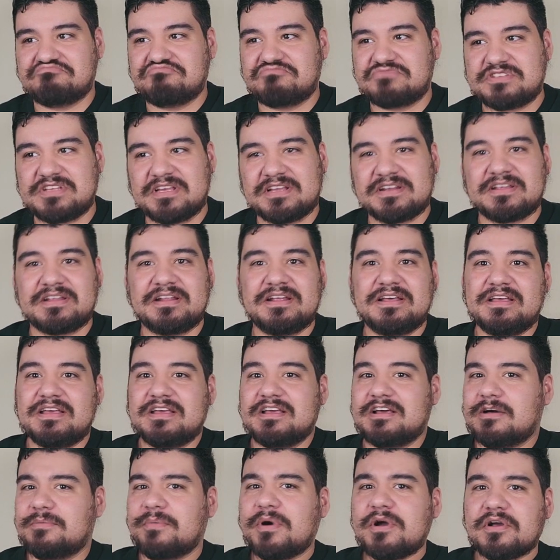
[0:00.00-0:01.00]
said it.
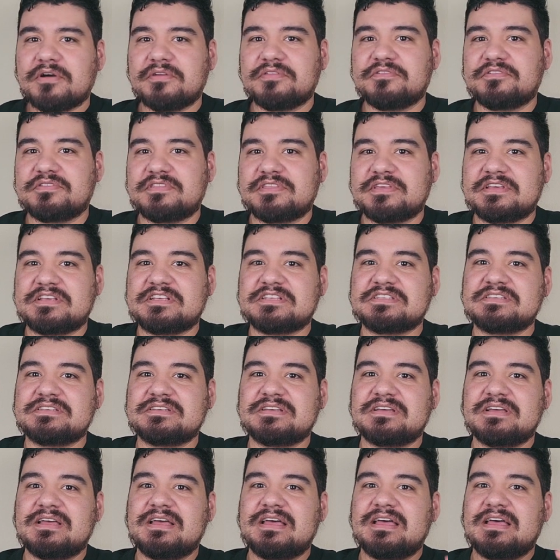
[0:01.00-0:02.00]
Among other things,
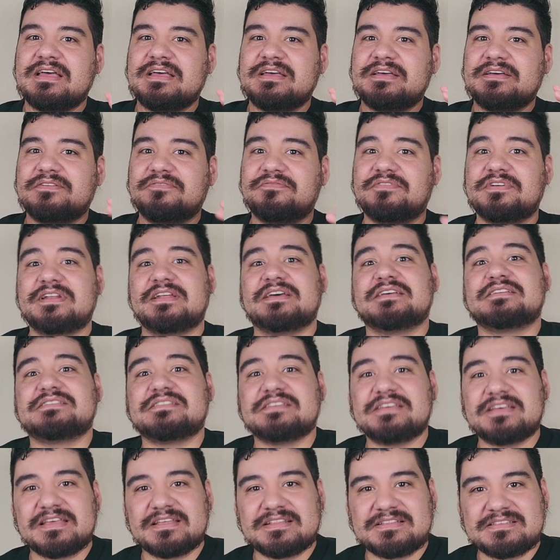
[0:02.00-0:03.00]

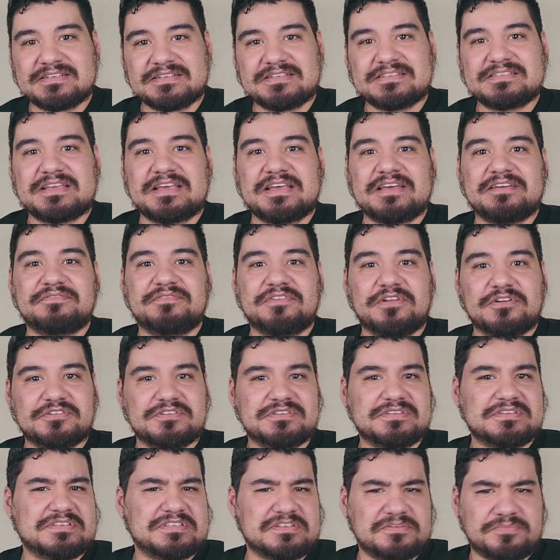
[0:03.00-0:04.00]
Vanessa does have
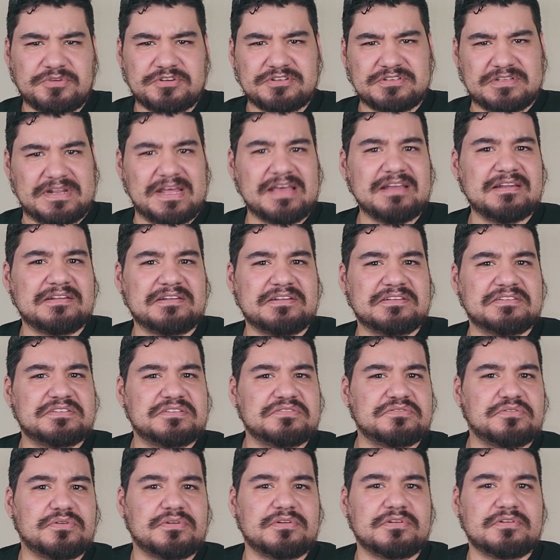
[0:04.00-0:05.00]
narcissistic personality
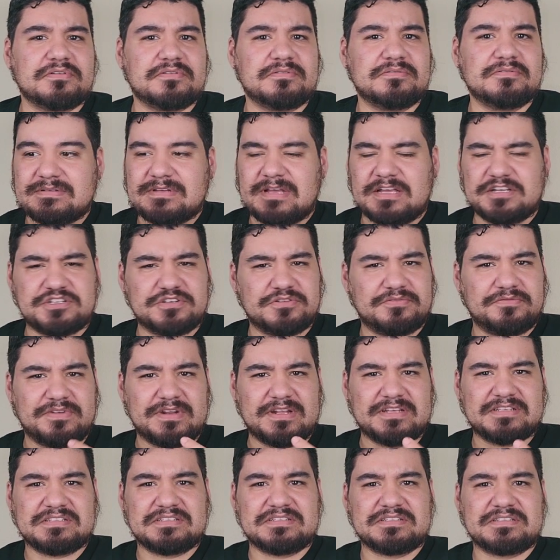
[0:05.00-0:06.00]
disorder. I showed
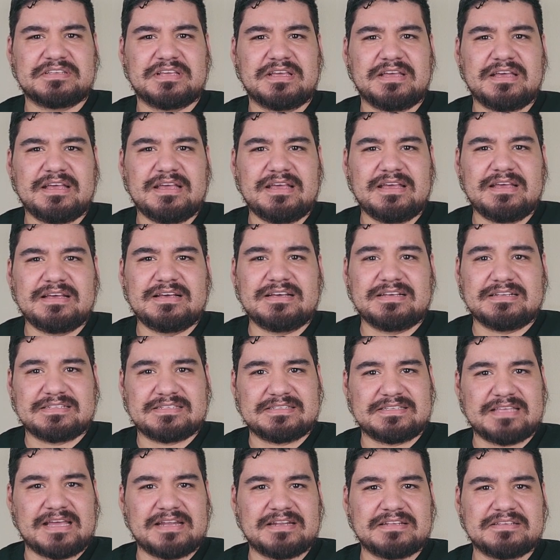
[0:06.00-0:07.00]
Vanessa's
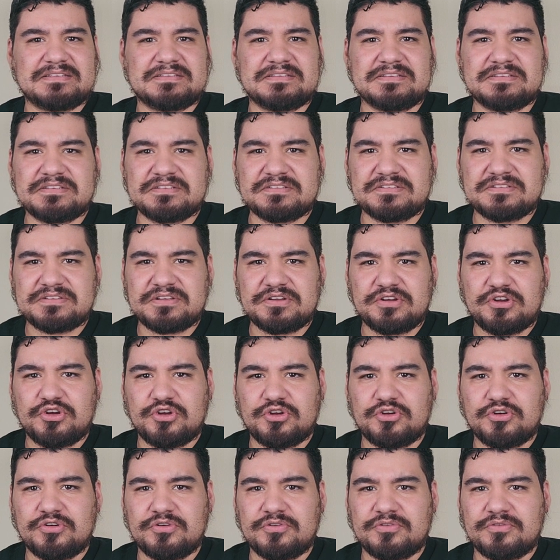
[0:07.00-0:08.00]
statuses,
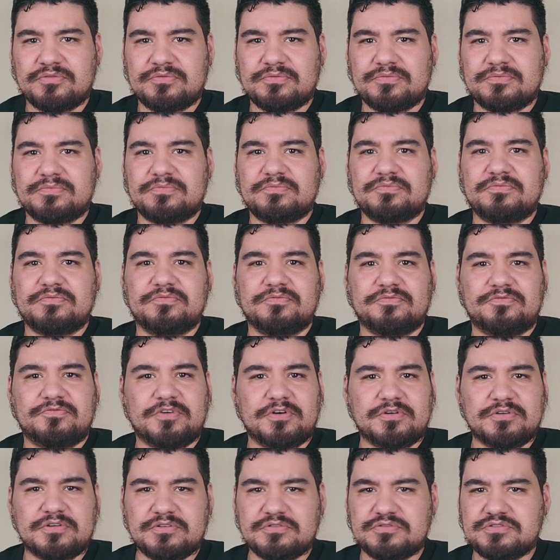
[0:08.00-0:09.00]
her
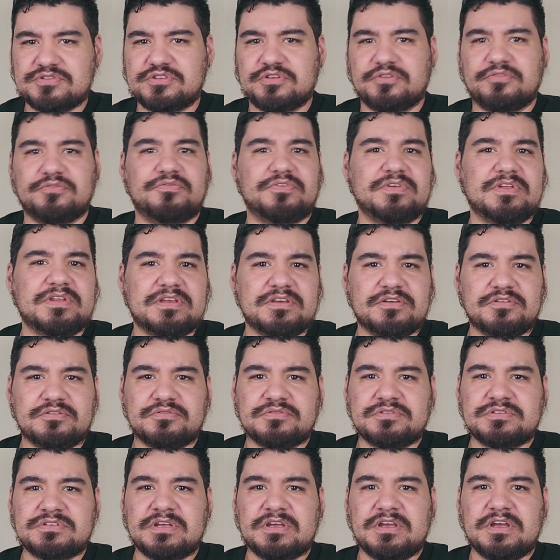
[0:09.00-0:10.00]
photos, her
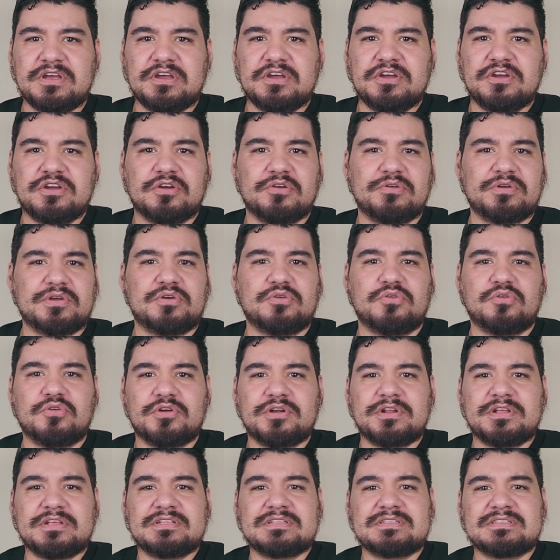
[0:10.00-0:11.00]
videos, her
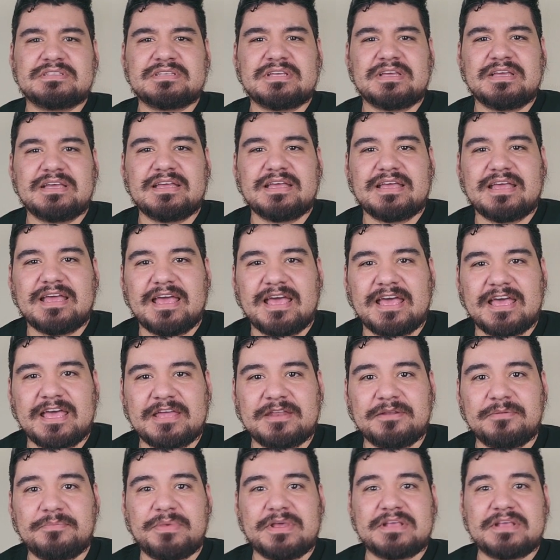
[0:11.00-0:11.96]
recordings, and